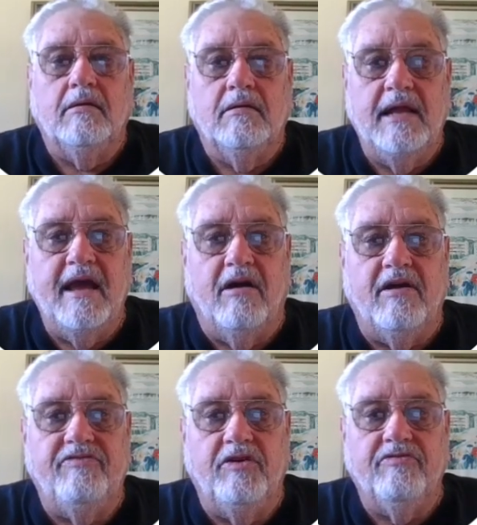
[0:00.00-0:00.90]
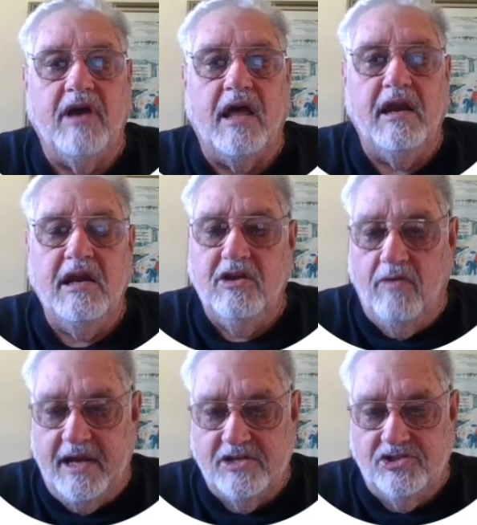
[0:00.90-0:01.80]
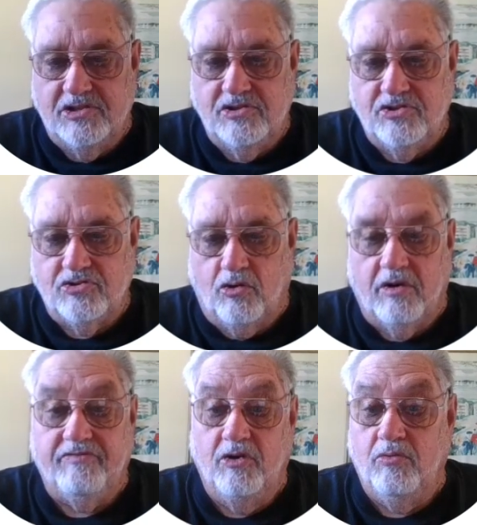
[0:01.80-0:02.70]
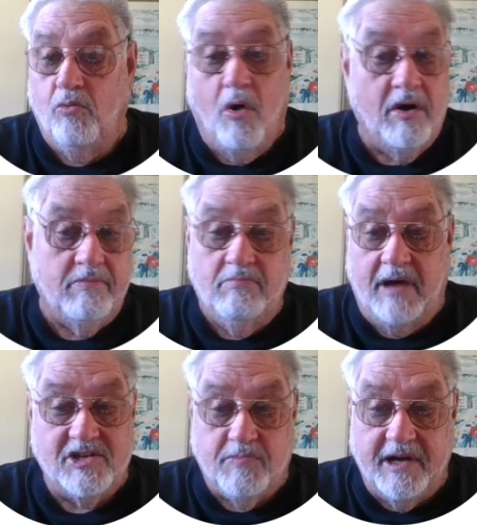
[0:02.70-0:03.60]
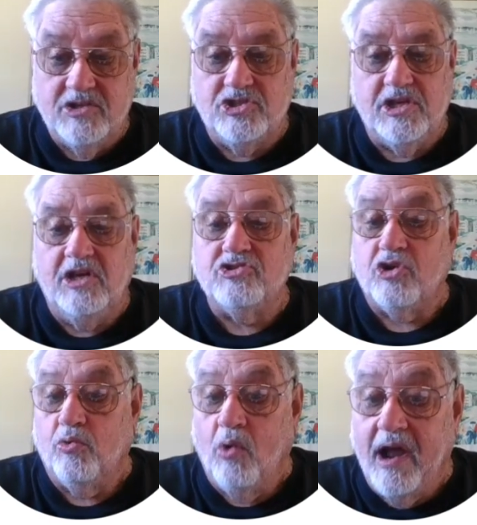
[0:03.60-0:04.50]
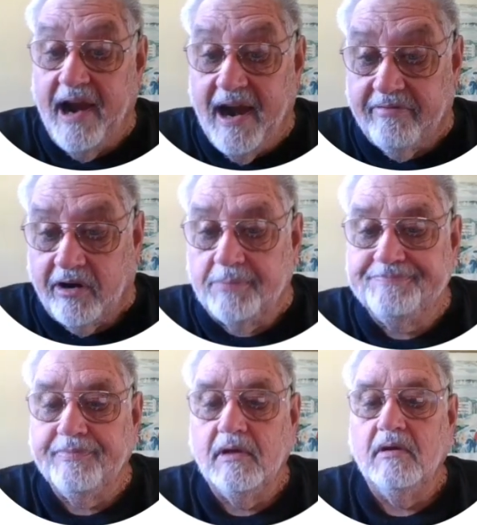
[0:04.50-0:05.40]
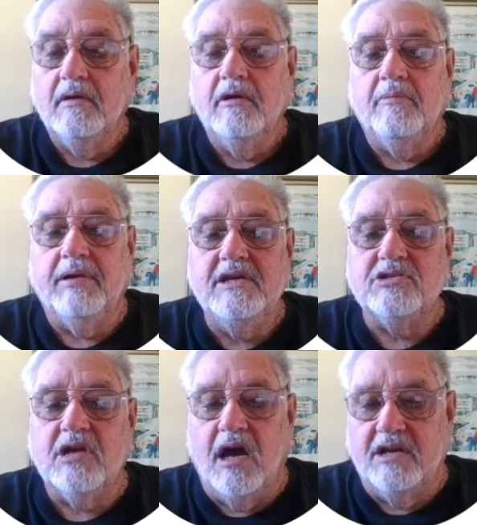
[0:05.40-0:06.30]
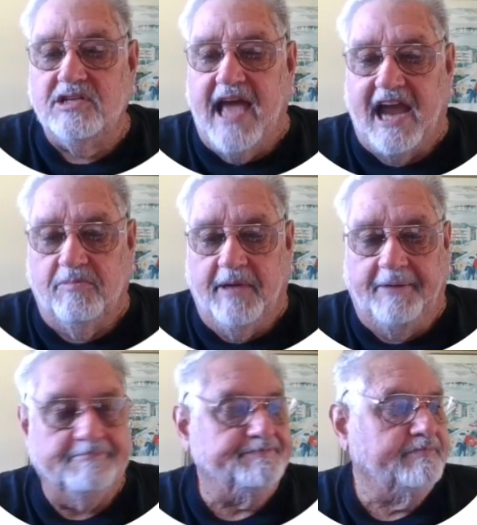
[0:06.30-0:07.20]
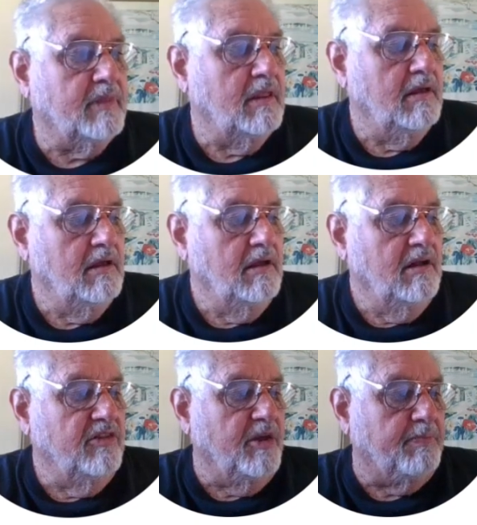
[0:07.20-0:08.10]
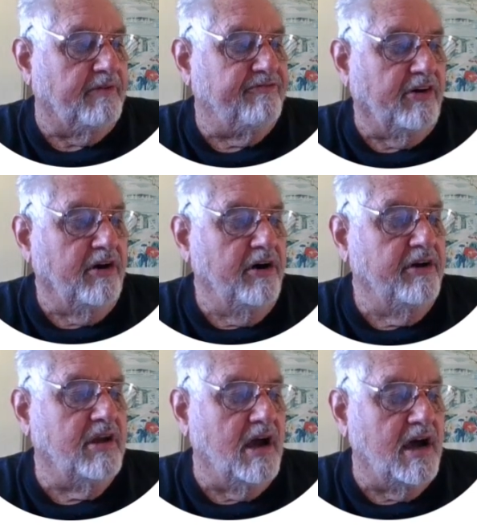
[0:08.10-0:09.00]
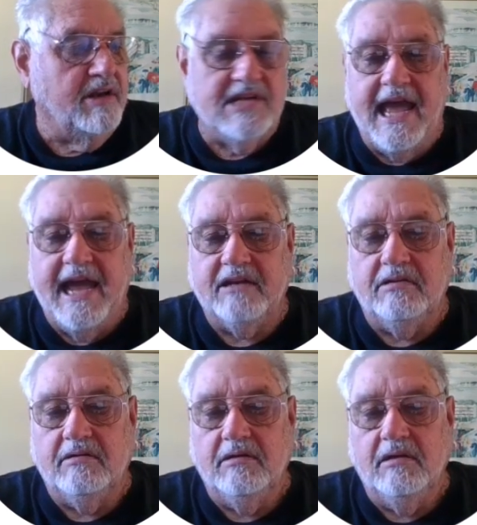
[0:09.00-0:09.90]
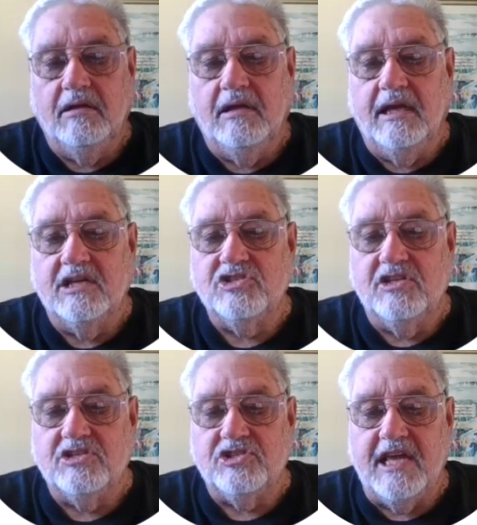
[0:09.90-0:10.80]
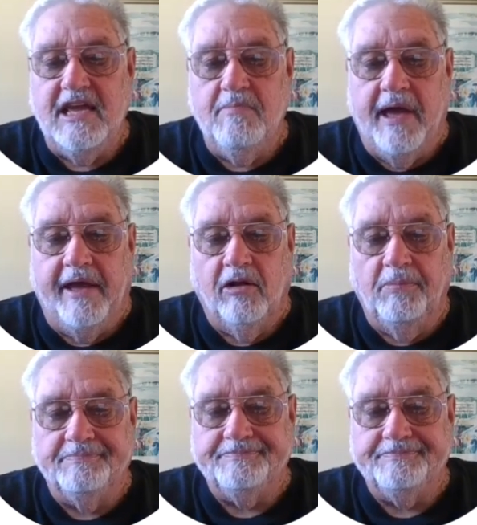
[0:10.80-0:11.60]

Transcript: Now, if you've got any questions or if you want my spreadsheets or whatever, please contact me. The preferred contact is this email.